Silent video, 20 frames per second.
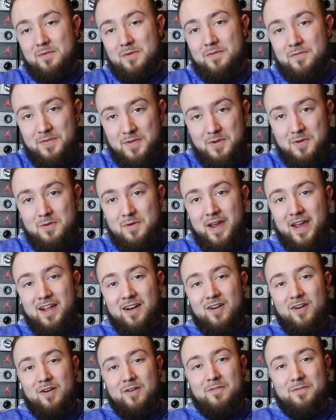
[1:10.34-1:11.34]
a review
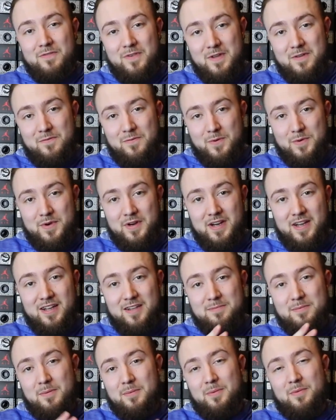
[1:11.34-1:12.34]
and an on feet for you
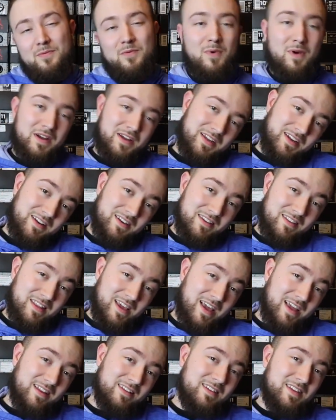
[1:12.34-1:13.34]
guys, but before I get into
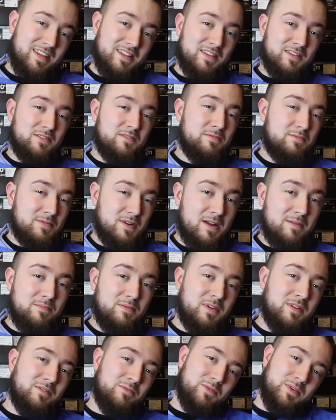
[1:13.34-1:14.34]
that, hit the subscribe
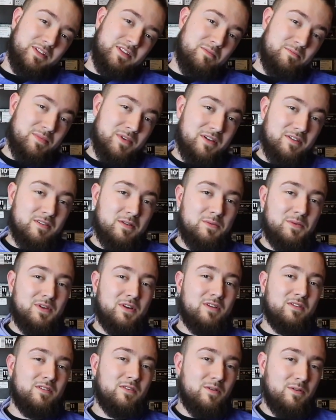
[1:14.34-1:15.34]
button, ring the bell, that we
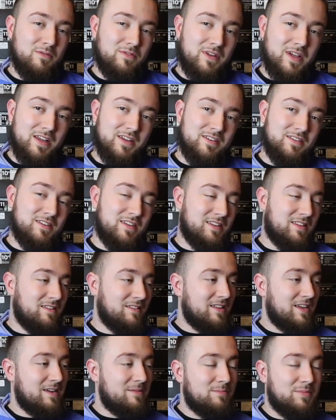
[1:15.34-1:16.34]
get all the notifications, hit the
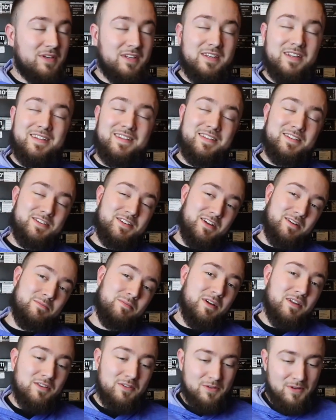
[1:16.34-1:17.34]
like button, hit the share
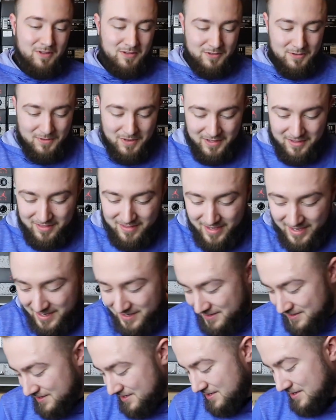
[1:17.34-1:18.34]
button, do all those great
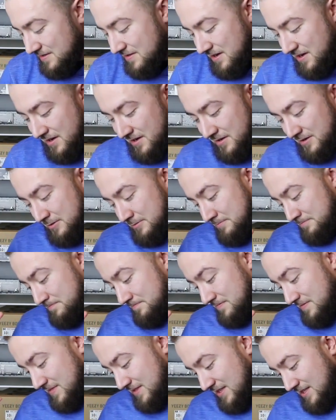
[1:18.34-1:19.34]
things.
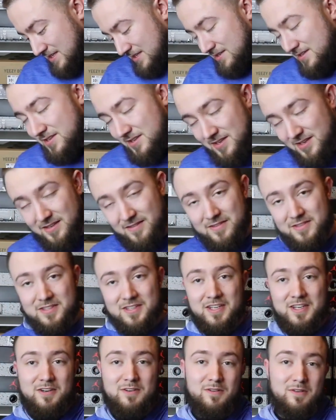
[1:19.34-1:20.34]
This
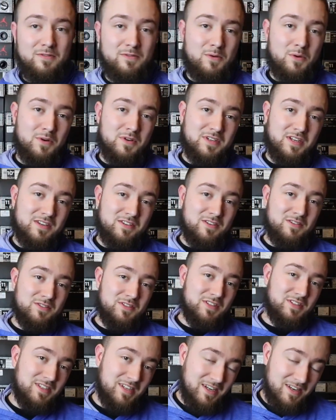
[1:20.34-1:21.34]
sneaker, of course, as y'all
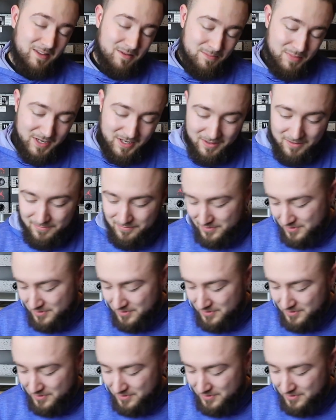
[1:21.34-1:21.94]
just seen in the pickup